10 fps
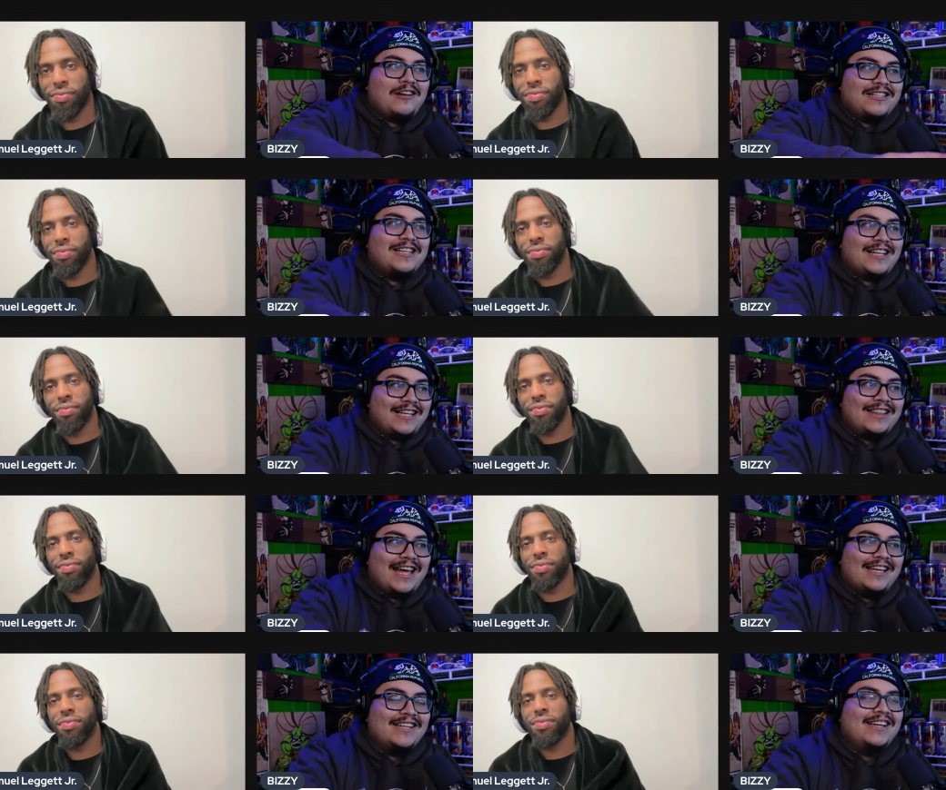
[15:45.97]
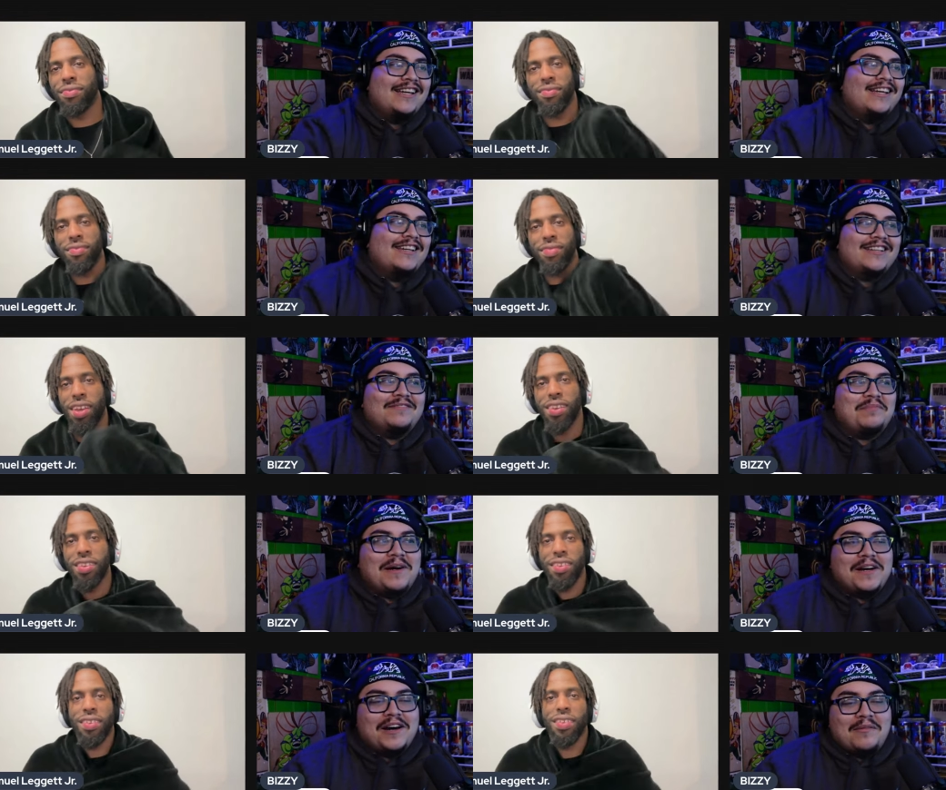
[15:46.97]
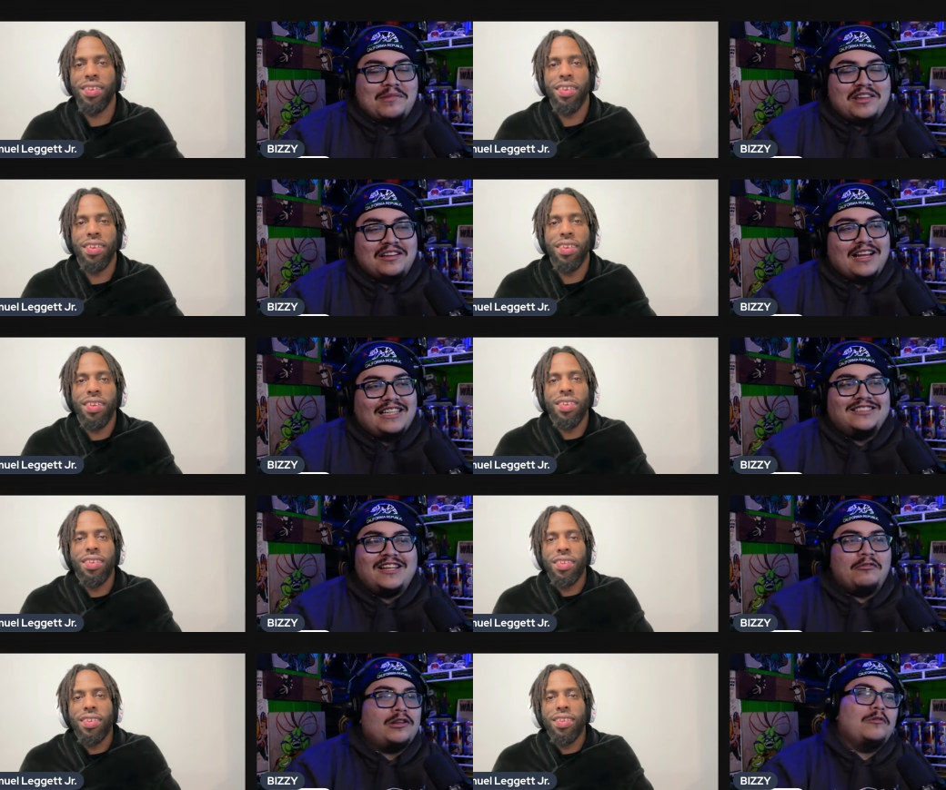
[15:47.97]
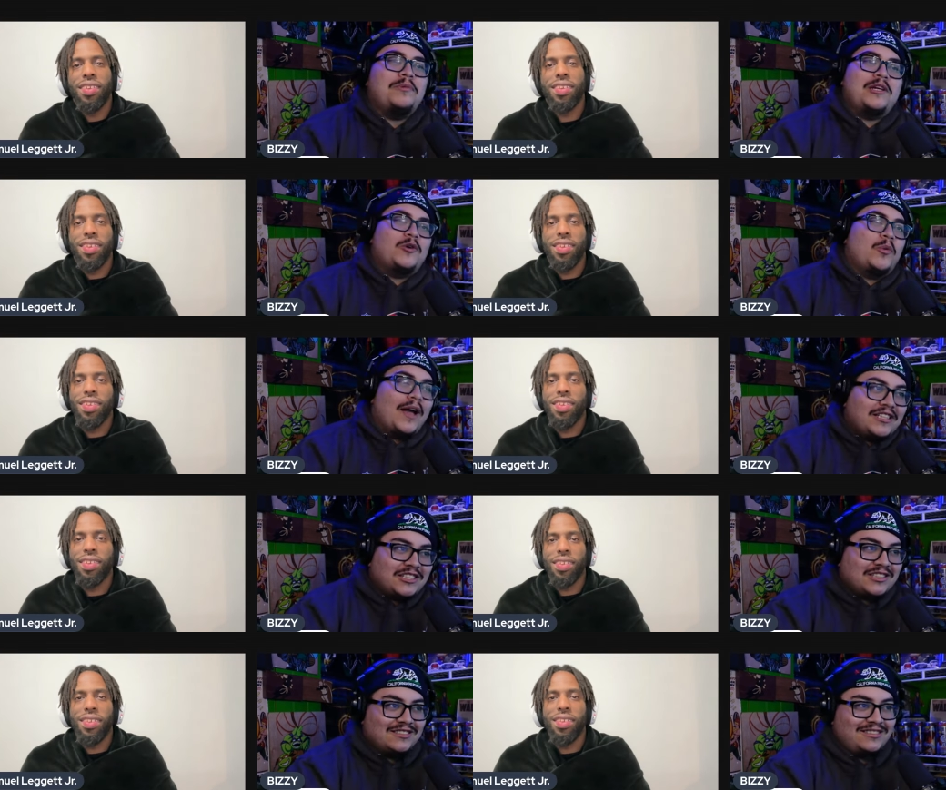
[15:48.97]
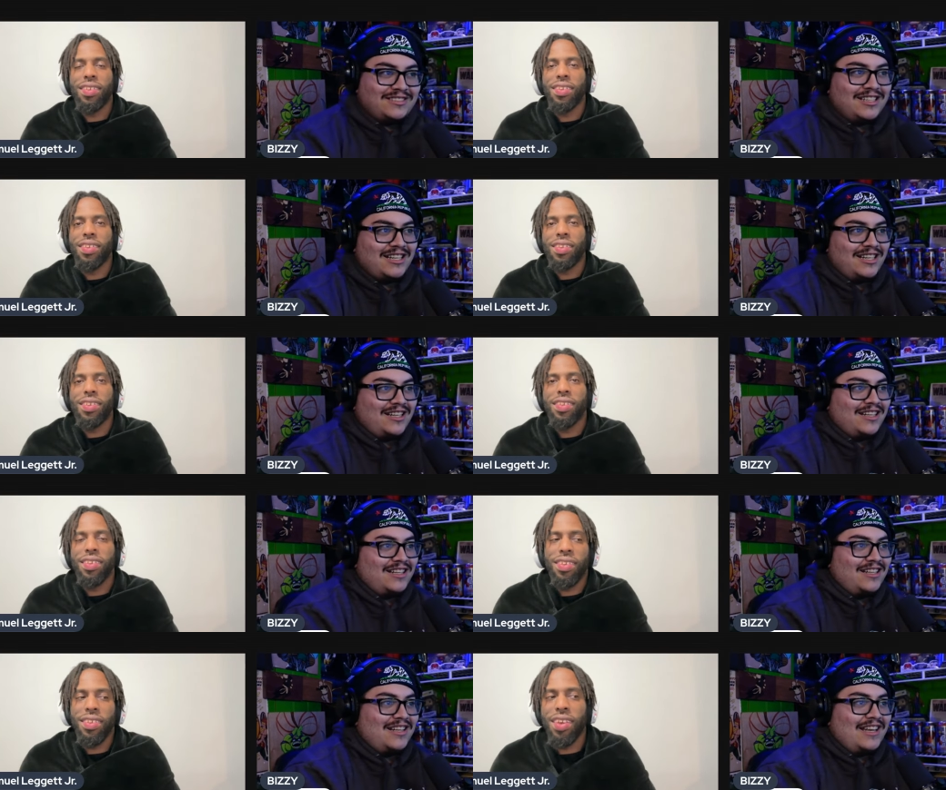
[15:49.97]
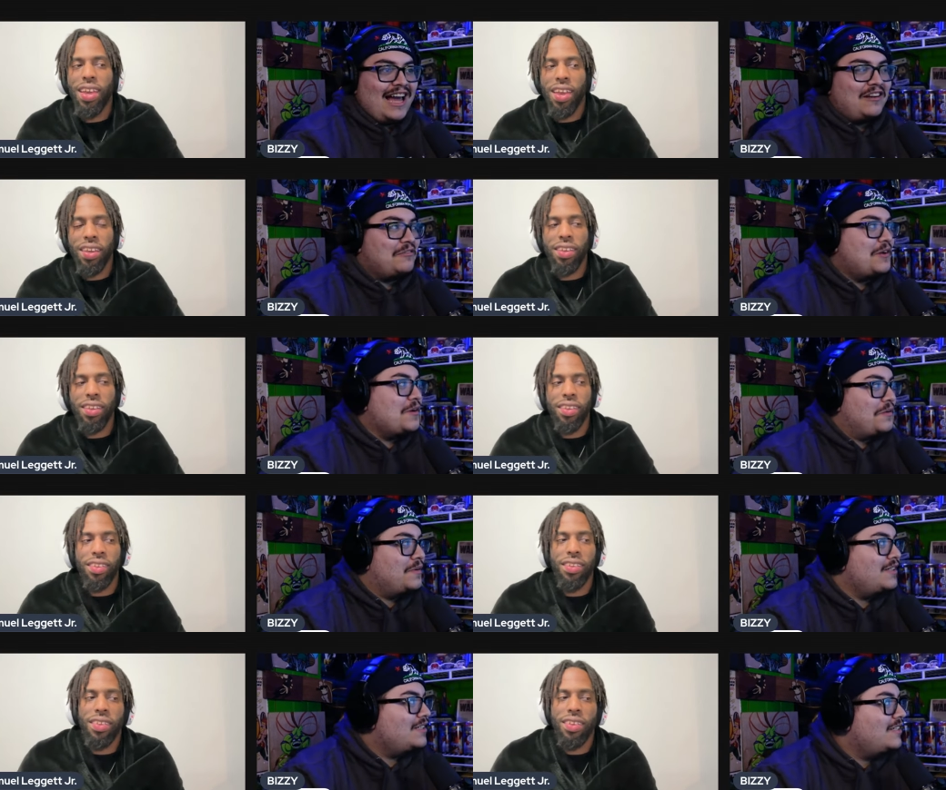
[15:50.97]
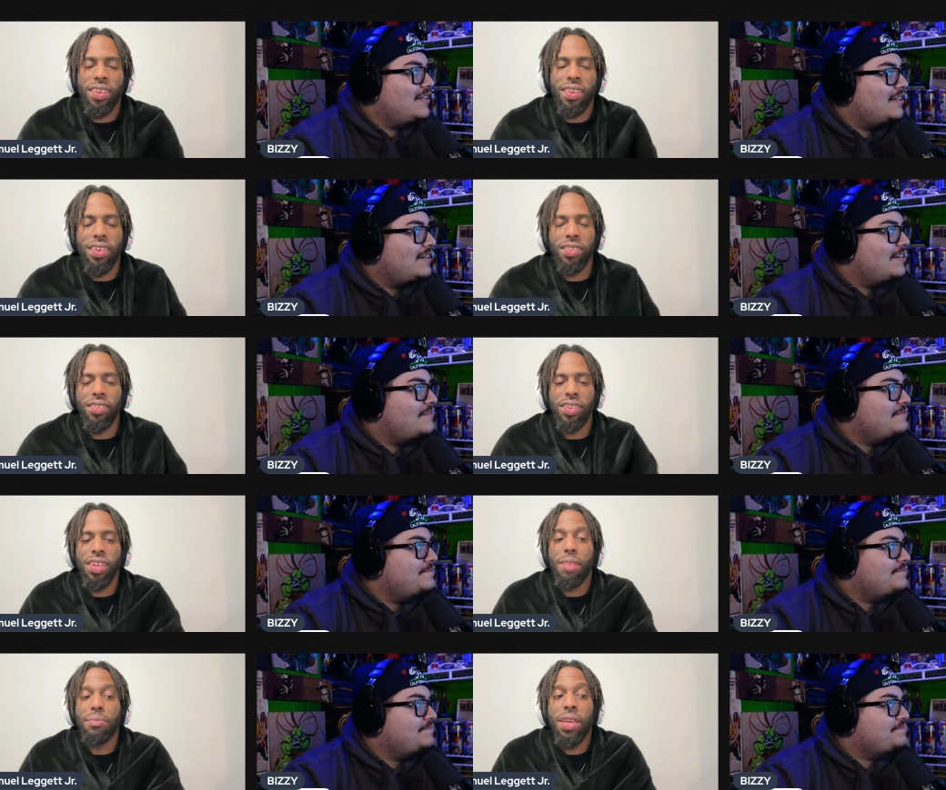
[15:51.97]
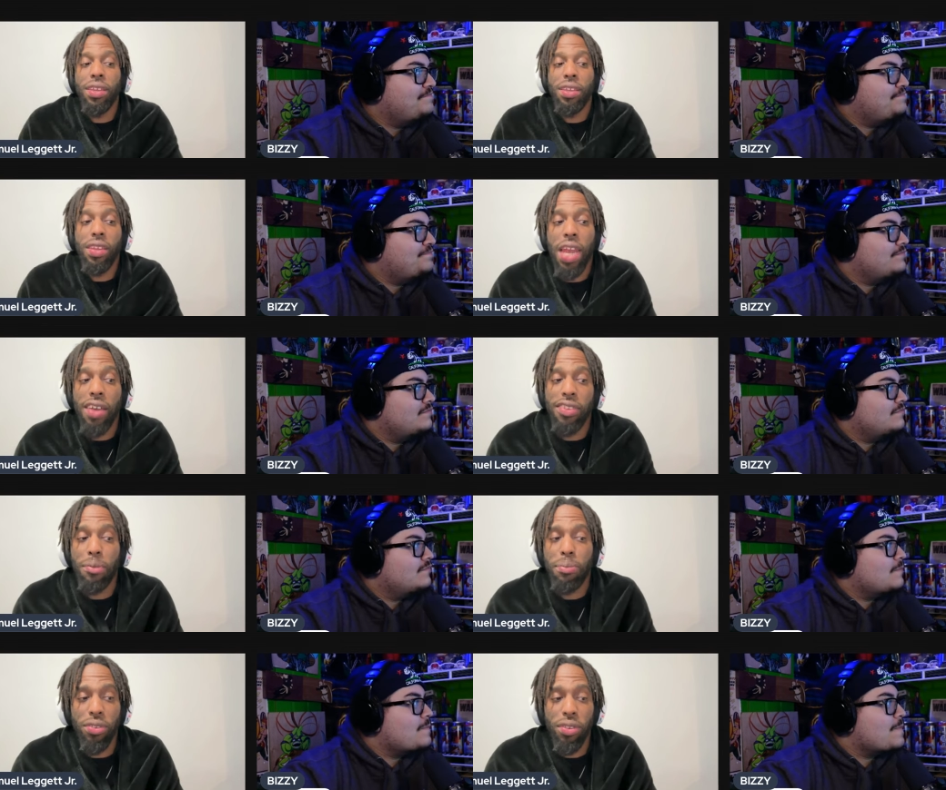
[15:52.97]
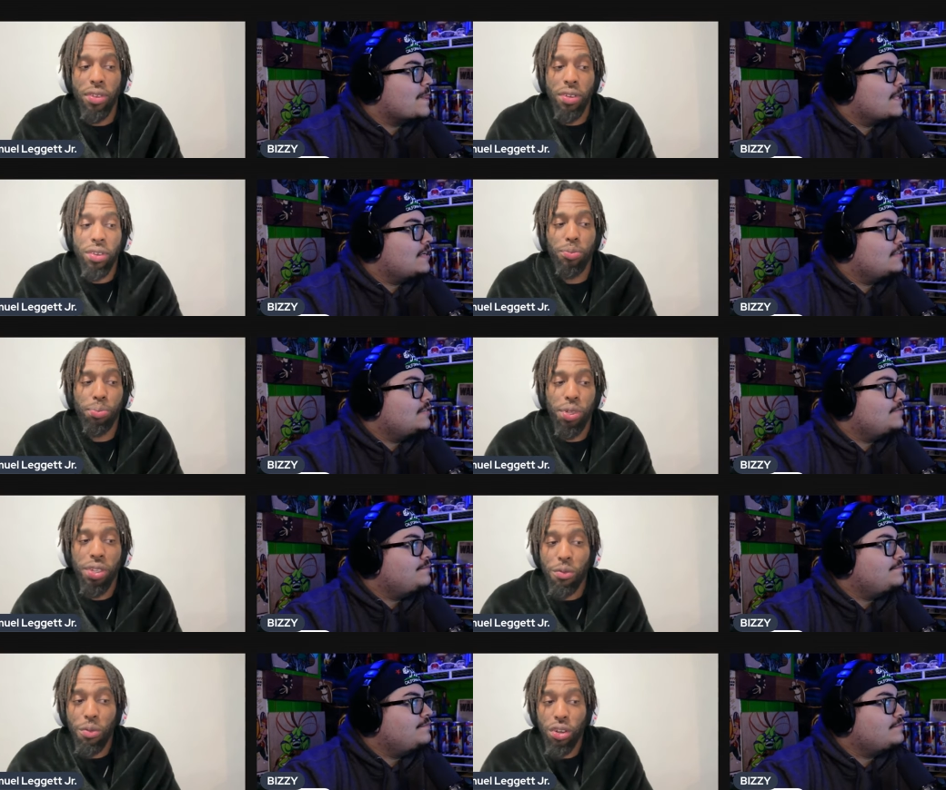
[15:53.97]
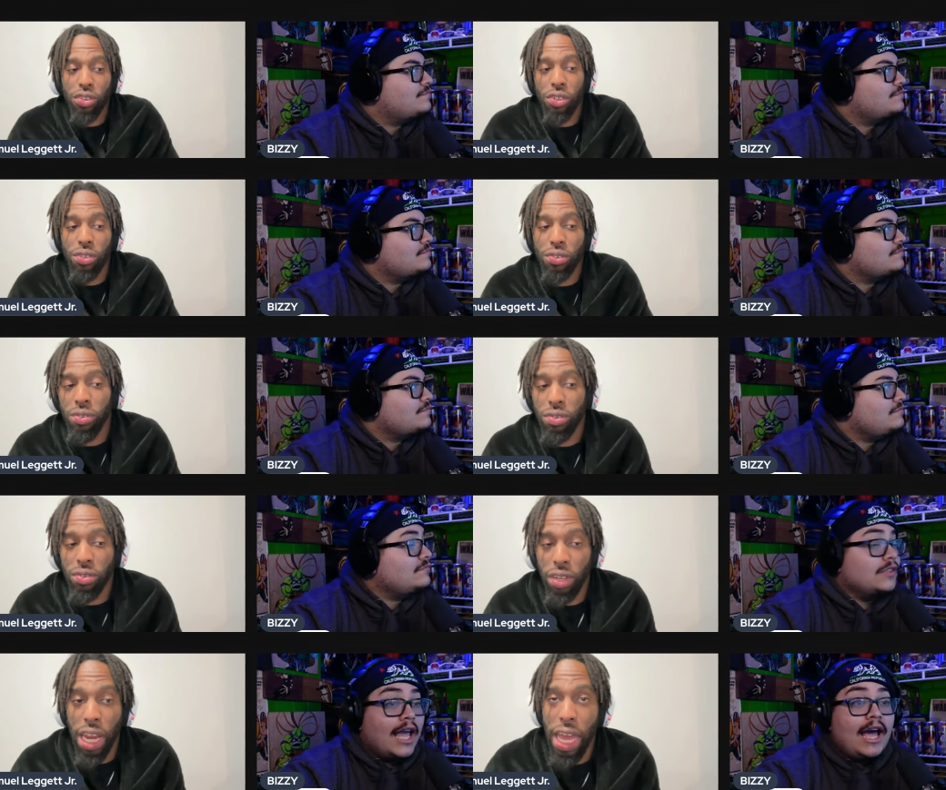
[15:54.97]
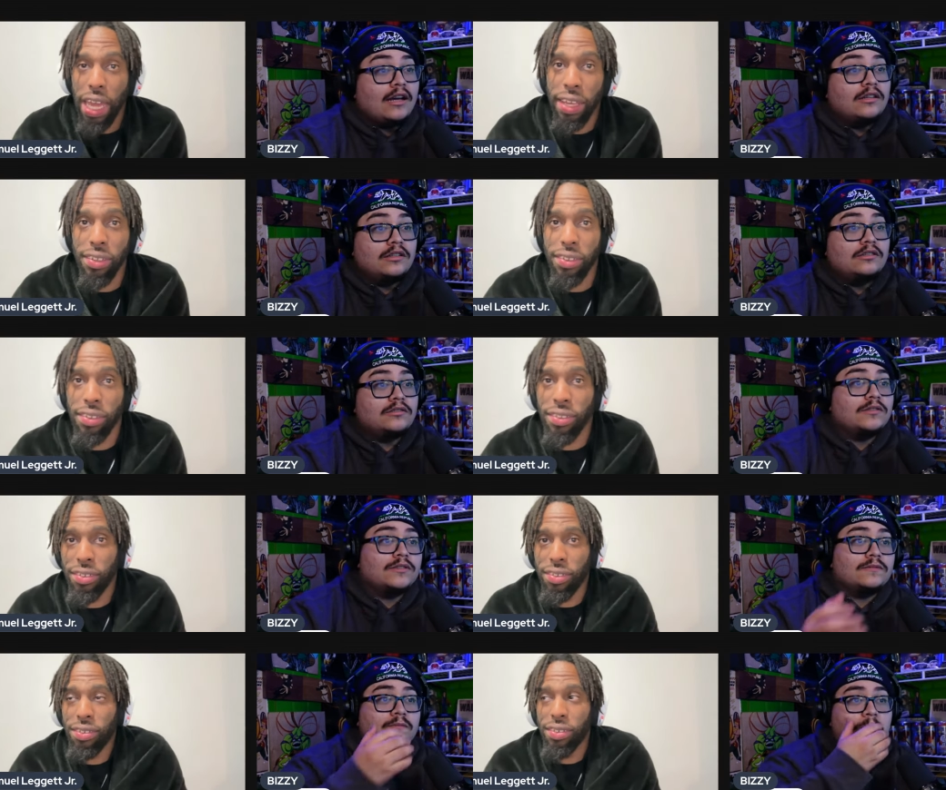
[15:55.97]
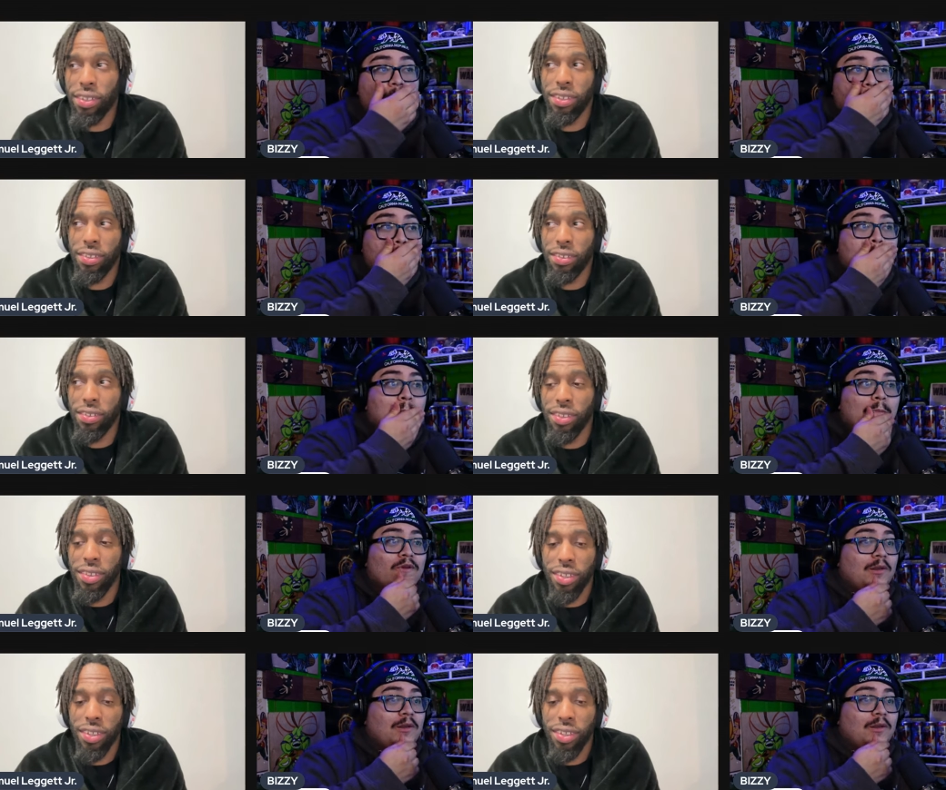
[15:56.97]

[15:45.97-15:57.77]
Speaker 1: I did like that. Yeah. But um, still, I just have so many questions. Yeah. Like I don't know.
Speaker 2: Cause she, I mean, the last episode she put in that work too. Like yeah. she
Speaker 1: with the